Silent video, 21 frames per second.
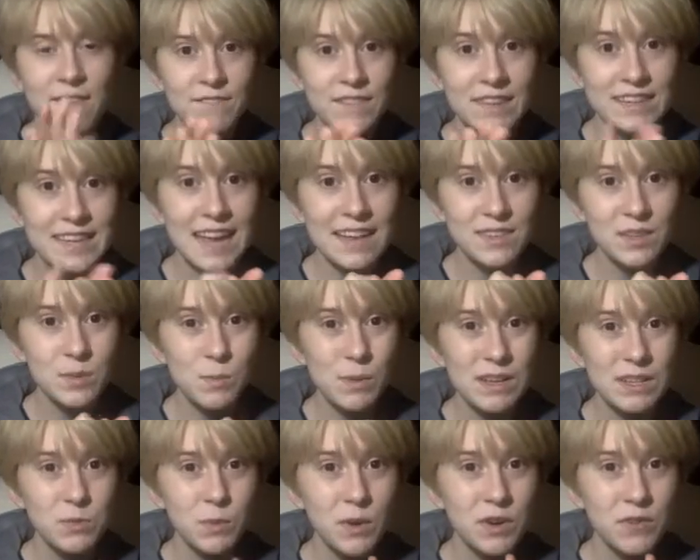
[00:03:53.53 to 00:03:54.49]
Fantastic
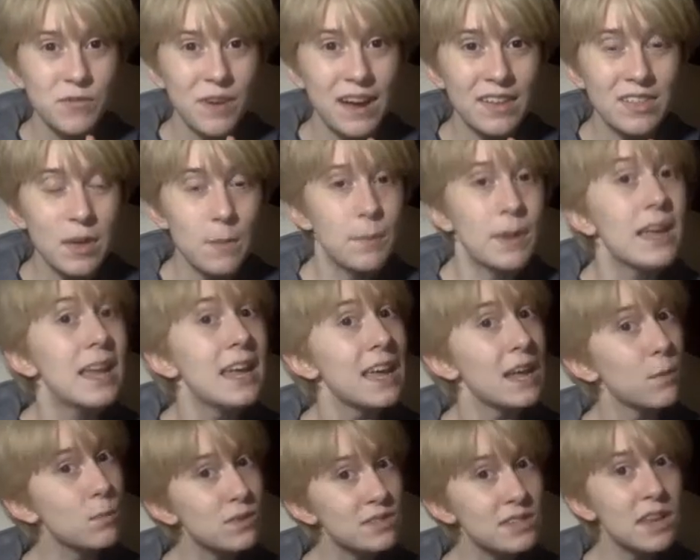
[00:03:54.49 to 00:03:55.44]
Beasts, Where to Find Them.
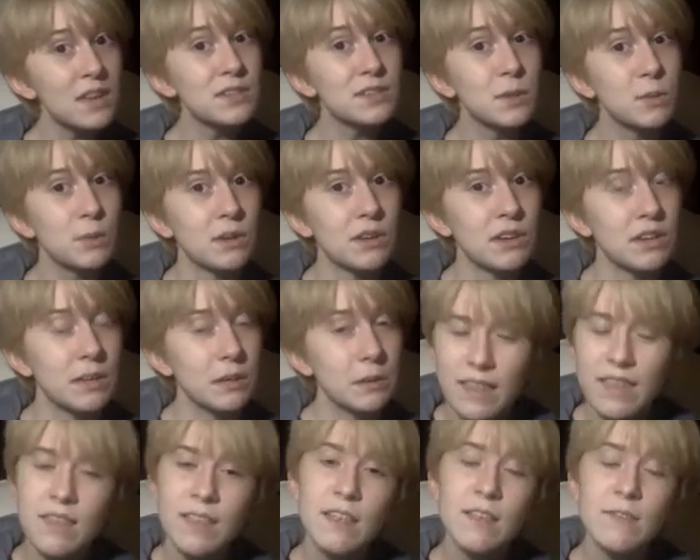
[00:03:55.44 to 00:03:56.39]
It was also good.
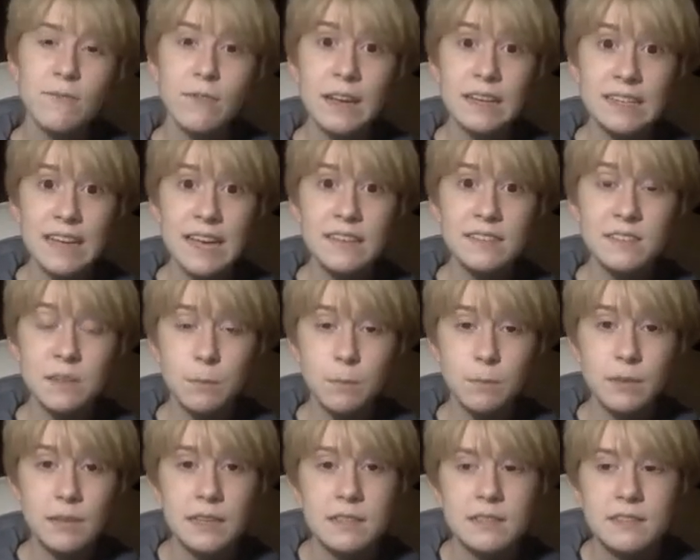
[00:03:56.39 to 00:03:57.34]
In
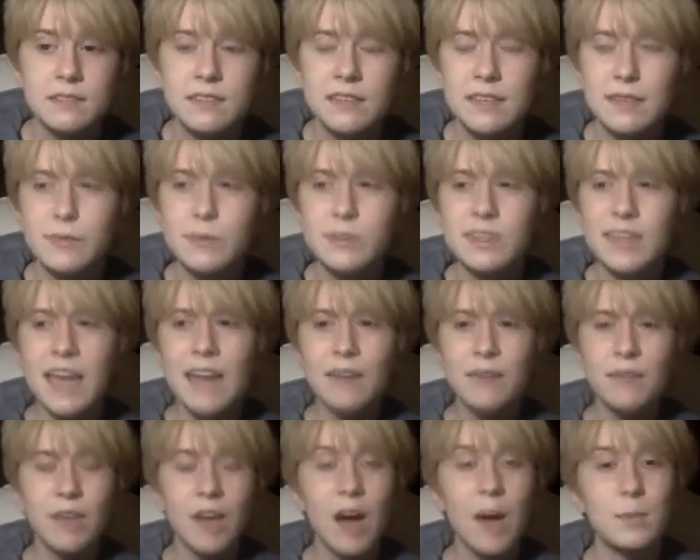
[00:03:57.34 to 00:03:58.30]
Fantastic Beasts, it was kind
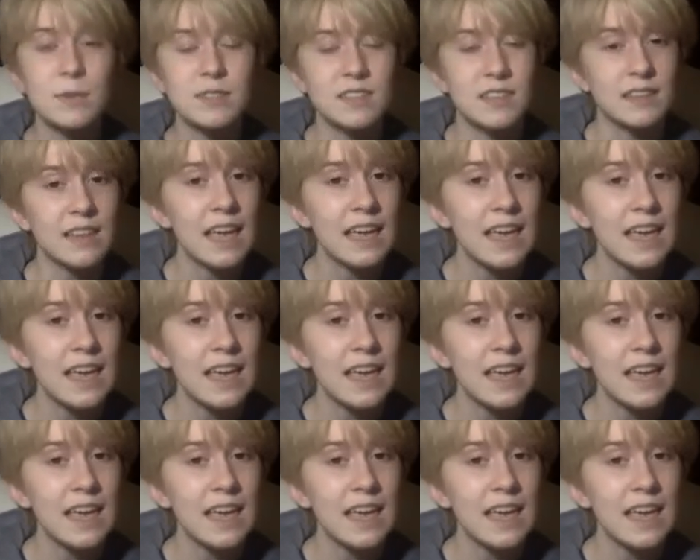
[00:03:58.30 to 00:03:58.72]
of the opposite.